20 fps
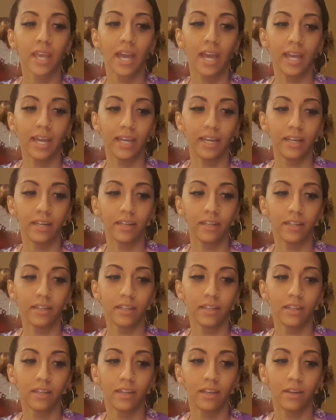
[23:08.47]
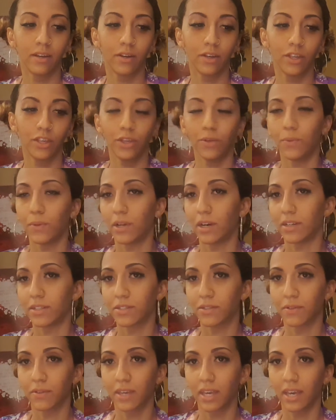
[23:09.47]
And you would
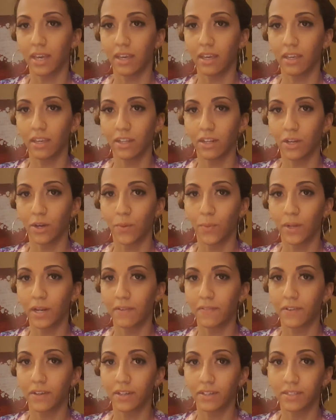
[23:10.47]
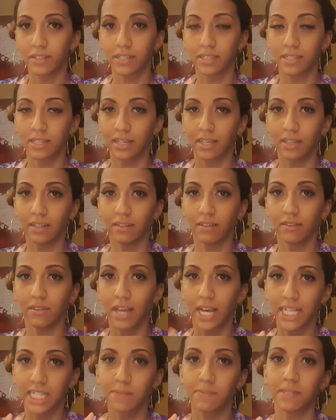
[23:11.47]
also get, you know, whatever else is in
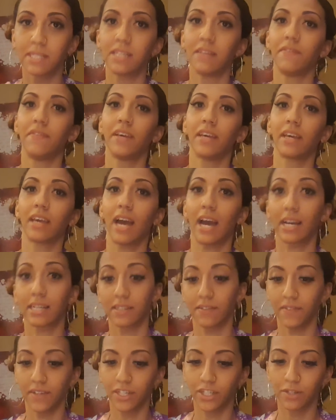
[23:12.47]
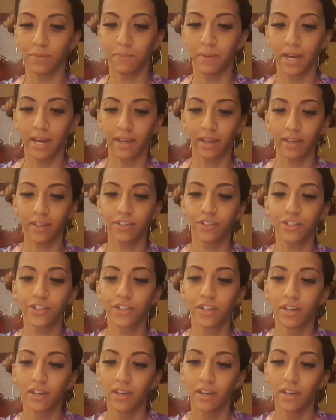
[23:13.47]
that specific activation package.